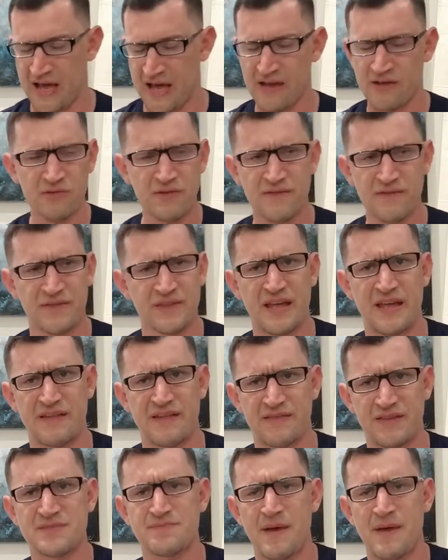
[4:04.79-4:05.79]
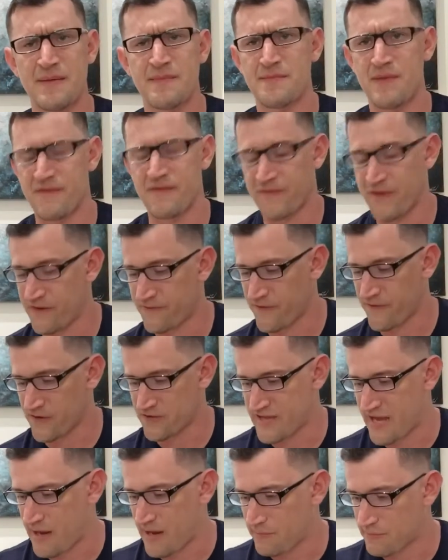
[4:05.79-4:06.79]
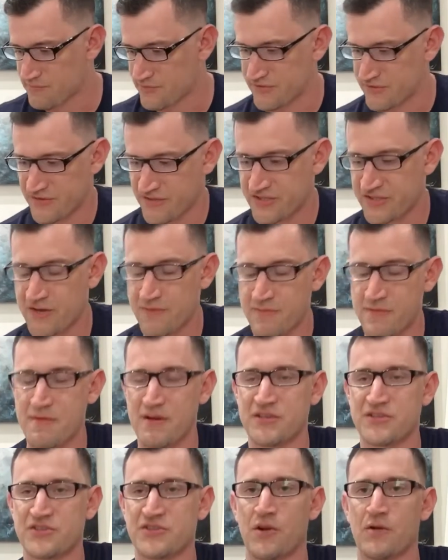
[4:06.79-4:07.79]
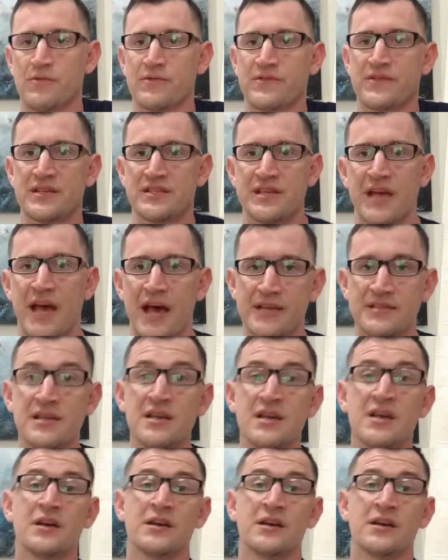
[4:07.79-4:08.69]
I don't even think, this might be my very first album, so this is going to be my start with these guys.